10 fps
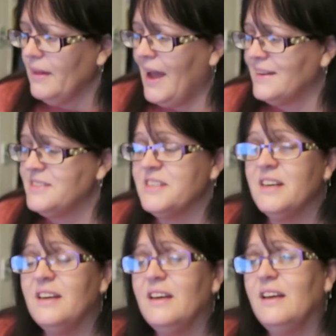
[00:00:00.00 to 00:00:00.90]
And
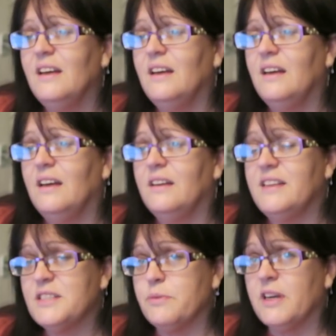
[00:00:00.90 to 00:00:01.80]

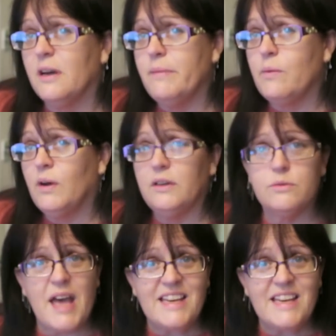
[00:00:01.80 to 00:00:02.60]
this week I may well lose